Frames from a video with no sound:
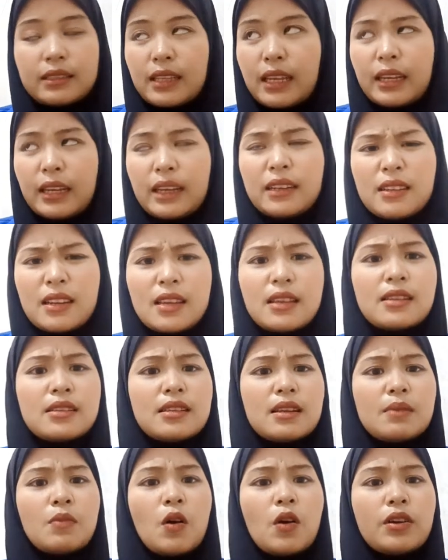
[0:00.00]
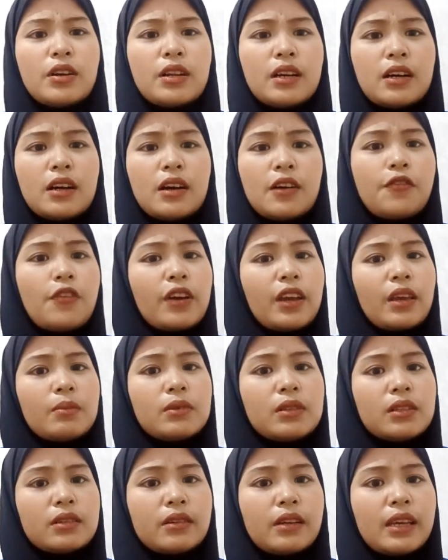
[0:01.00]
second is about the
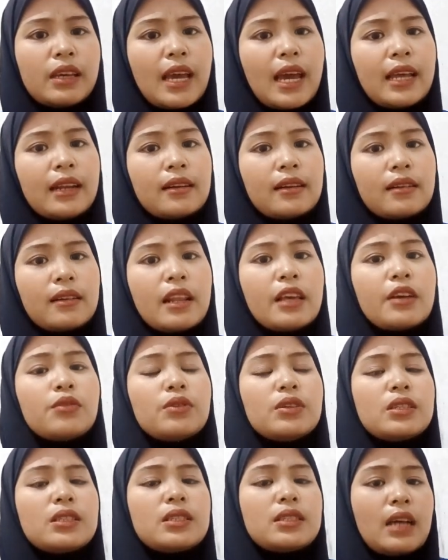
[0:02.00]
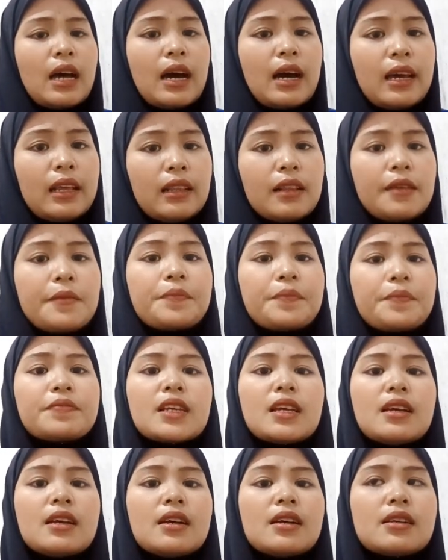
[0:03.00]
vocabulary and language style.
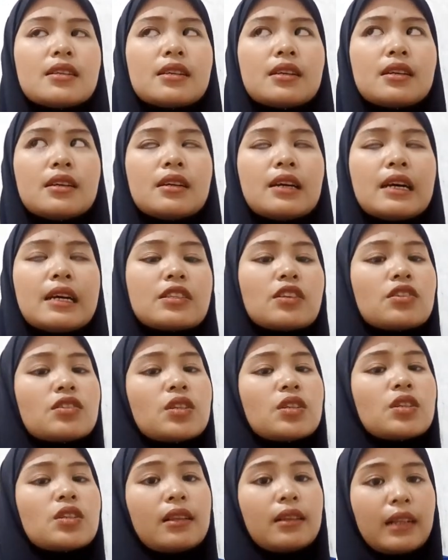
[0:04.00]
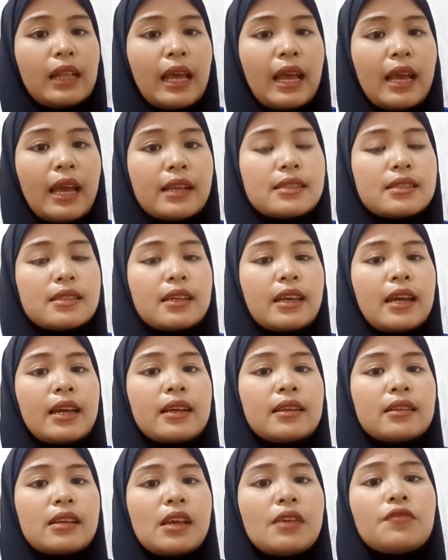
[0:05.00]
Social class
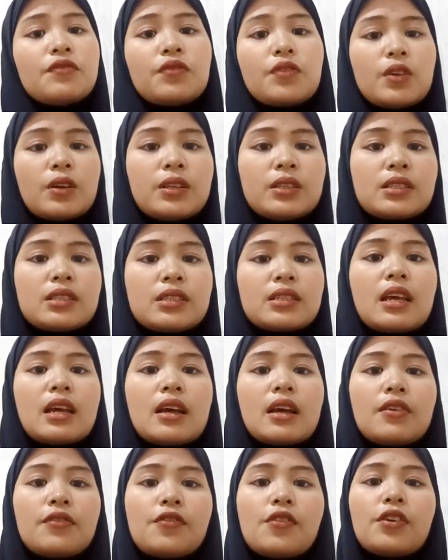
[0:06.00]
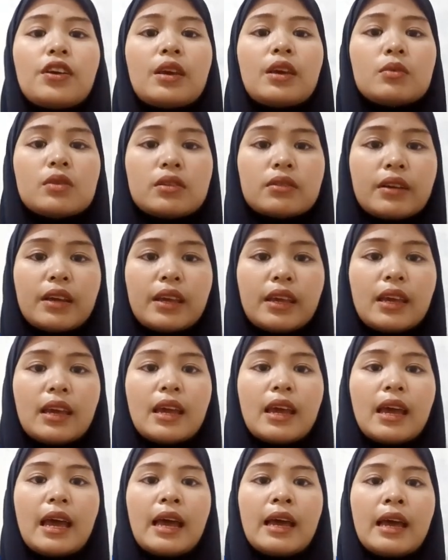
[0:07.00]
can influence vocabulary
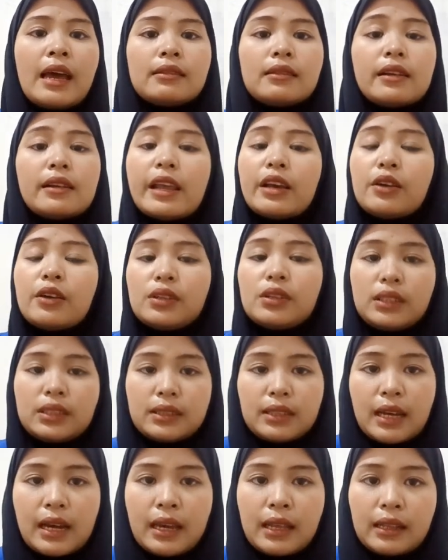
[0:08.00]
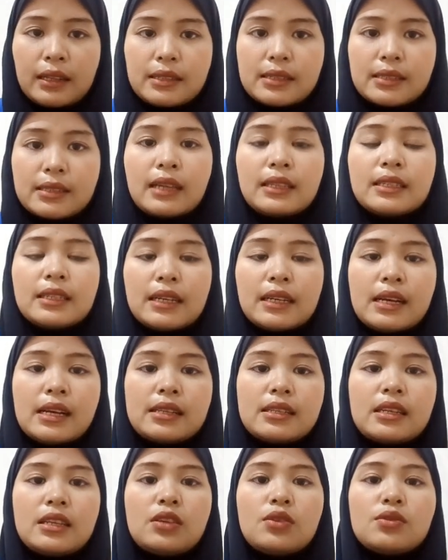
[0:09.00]
and language style, such
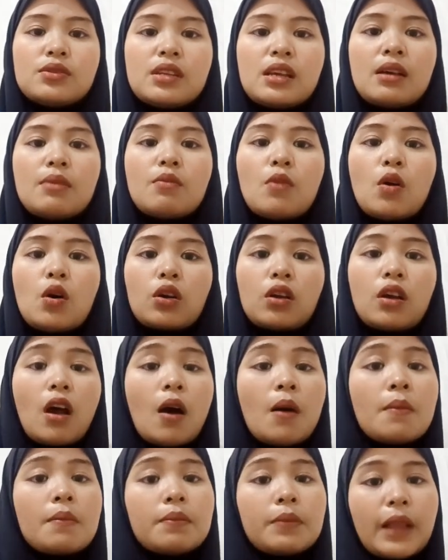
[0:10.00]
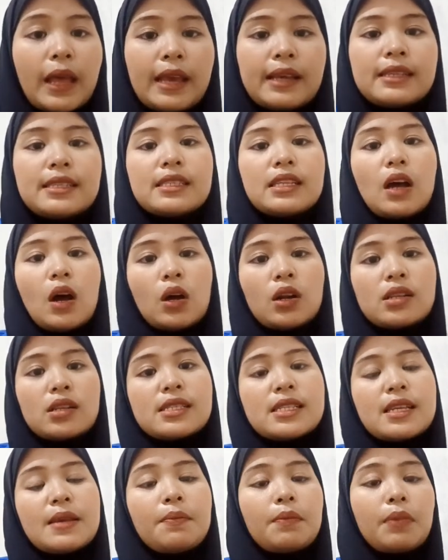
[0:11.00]
as using more complex or
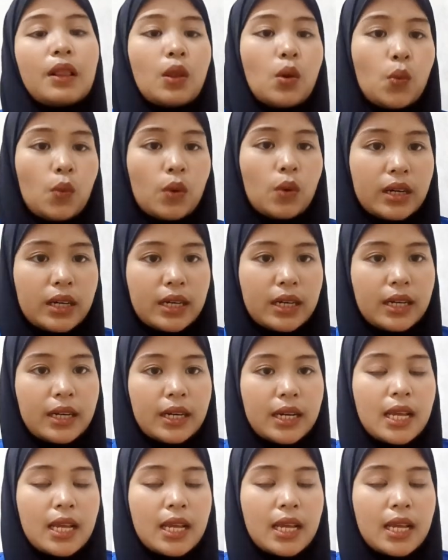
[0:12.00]
simple words.